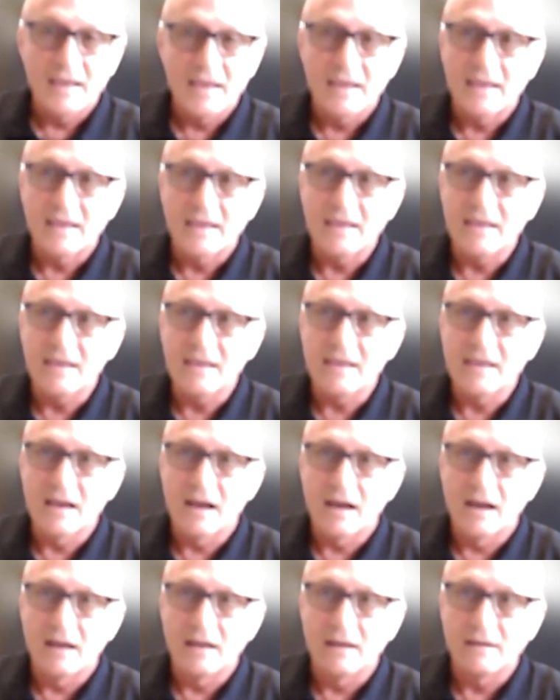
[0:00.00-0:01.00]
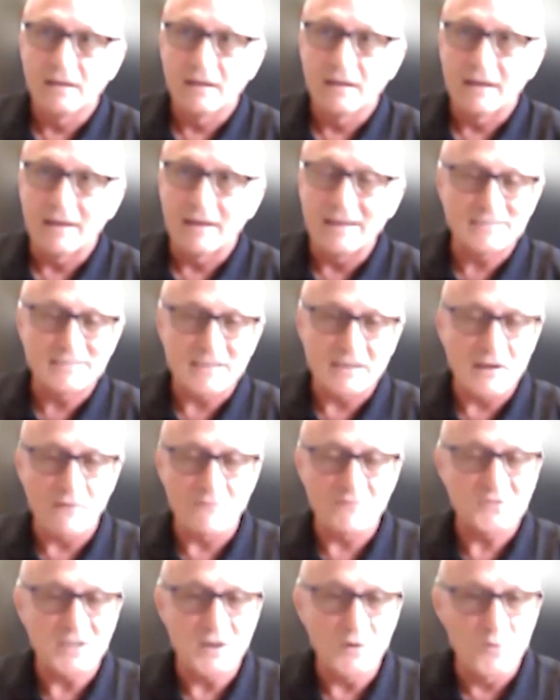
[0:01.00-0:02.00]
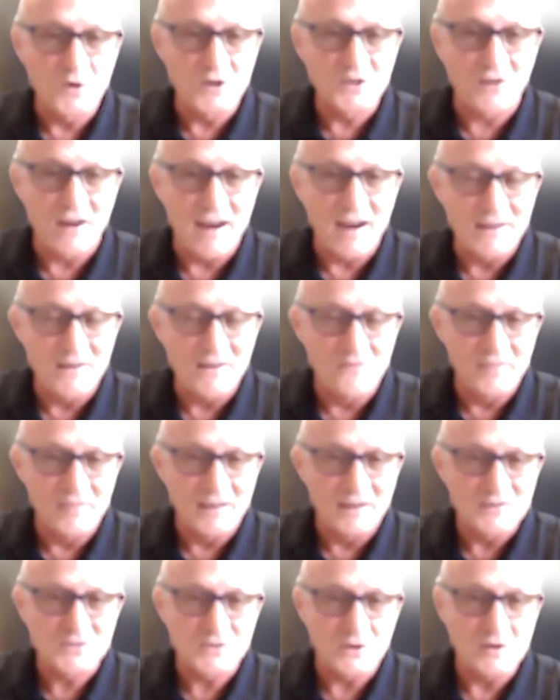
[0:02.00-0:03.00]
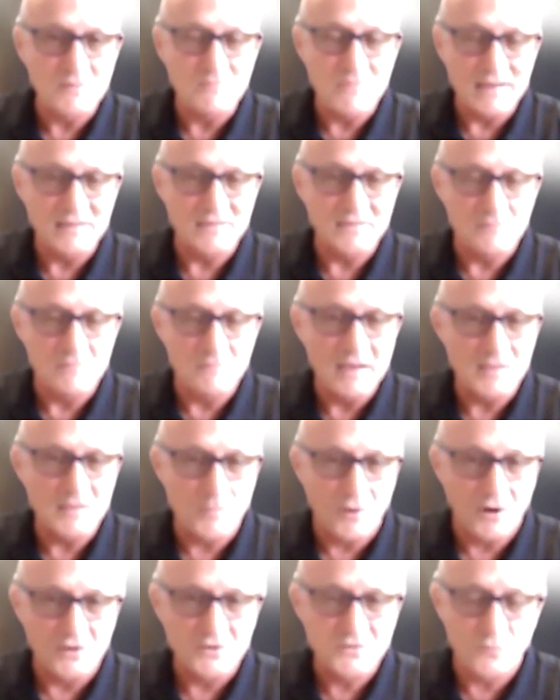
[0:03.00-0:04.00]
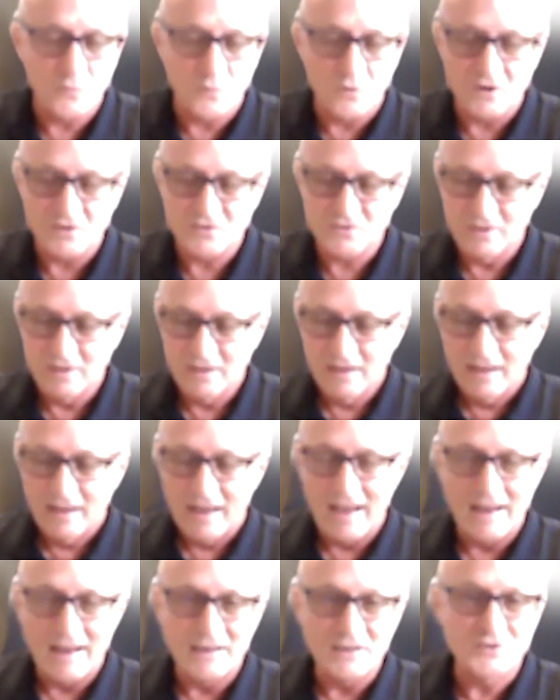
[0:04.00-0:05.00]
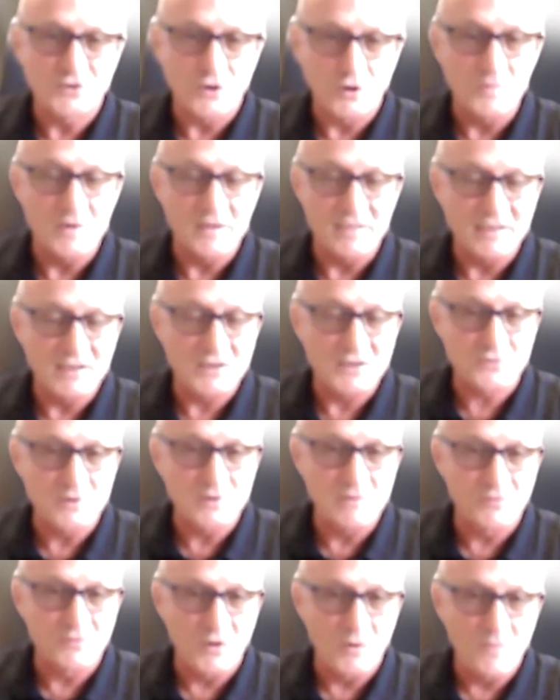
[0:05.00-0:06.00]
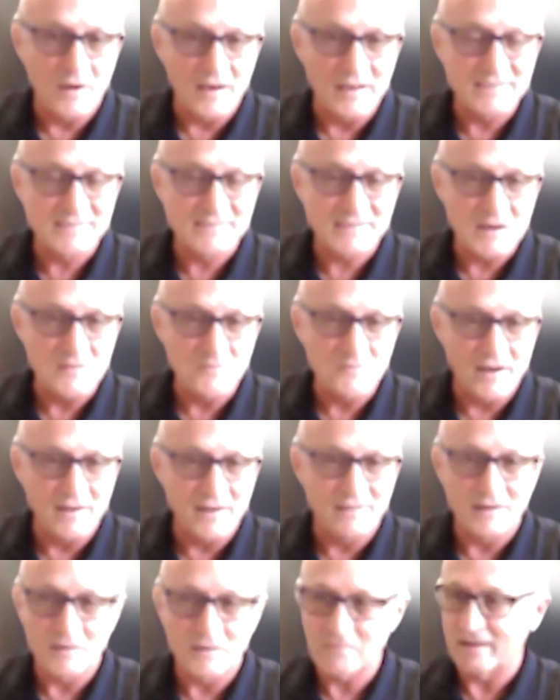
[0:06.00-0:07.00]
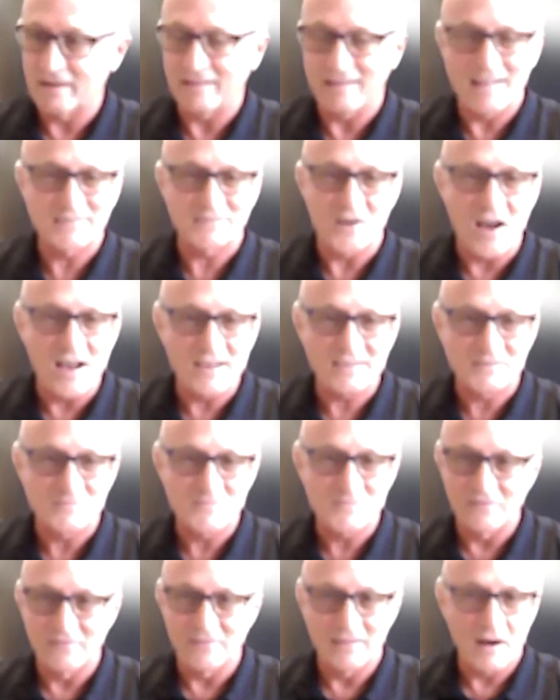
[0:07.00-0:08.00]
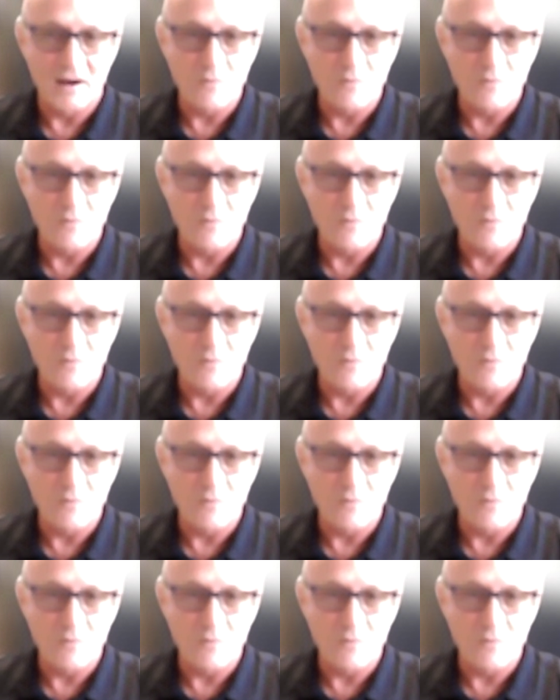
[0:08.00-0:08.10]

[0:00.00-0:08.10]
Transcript: He said, never seen a wood grain over there. So he made the parts for us, and he showed me the Extreme Flow inside miter. I'm like, that's awesome over there.